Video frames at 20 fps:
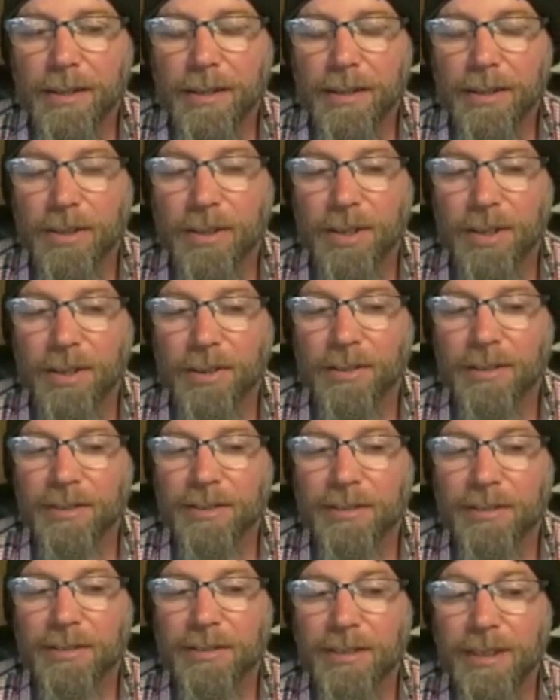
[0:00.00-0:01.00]
you know,
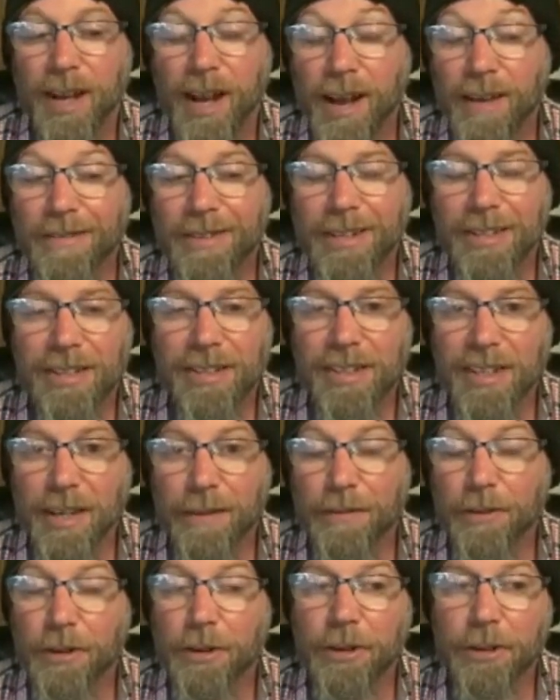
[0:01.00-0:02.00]
obviously
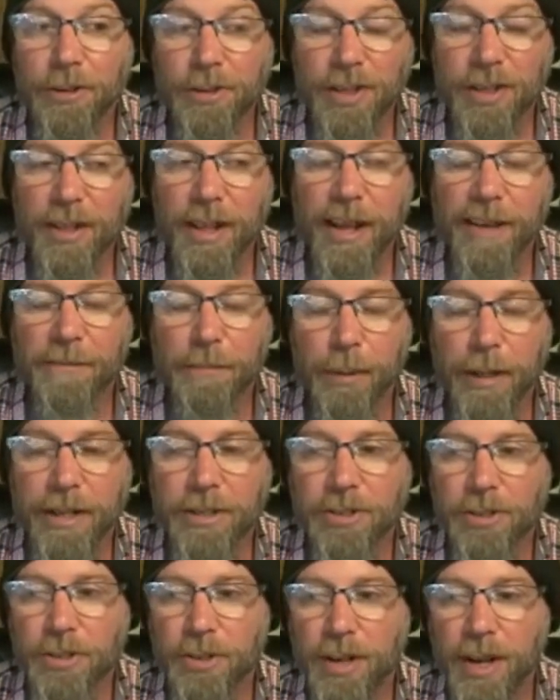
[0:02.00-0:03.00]
if you're using live
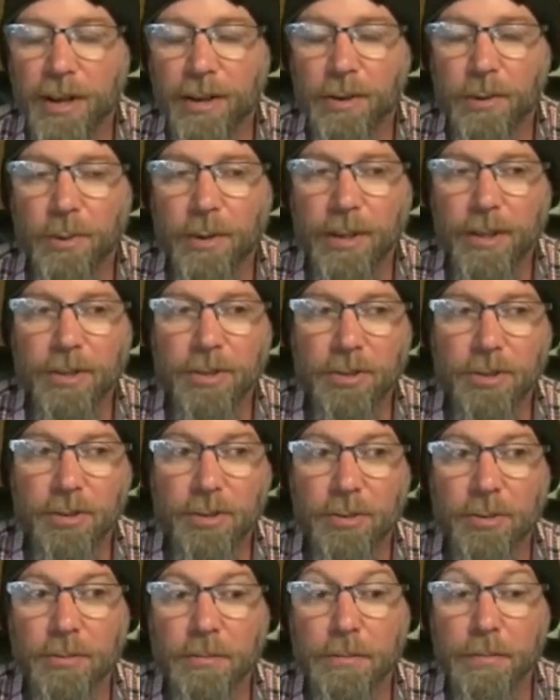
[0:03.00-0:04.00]
blades, you're not going
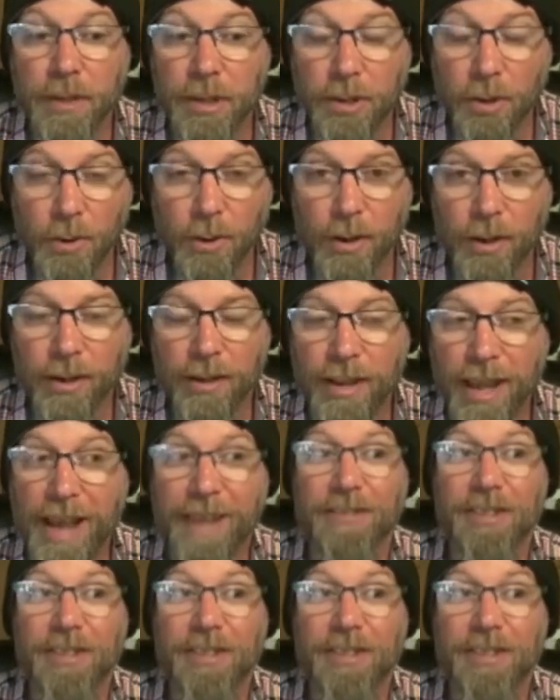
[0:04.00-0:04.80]
to be going, have